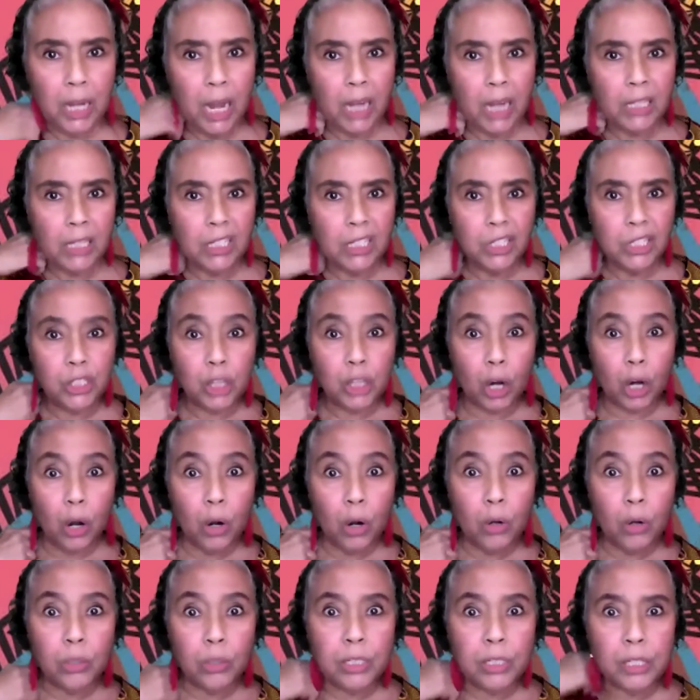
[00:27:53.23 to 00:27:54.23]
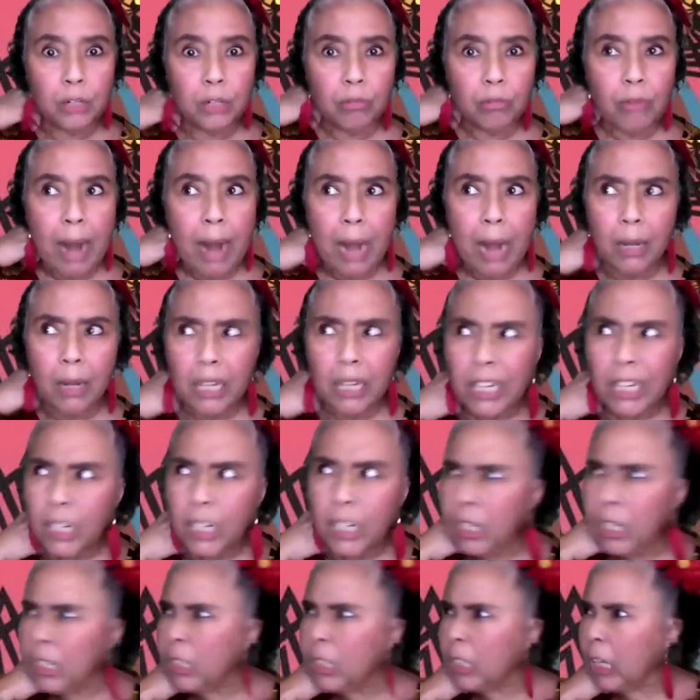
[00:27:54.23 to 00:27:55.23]
and he turned it around.
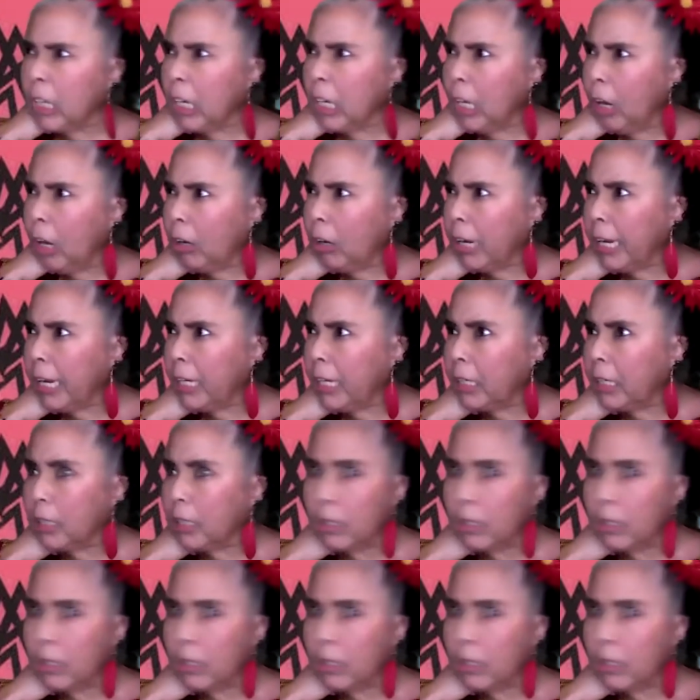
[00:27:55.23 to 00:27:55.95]
Is she looking?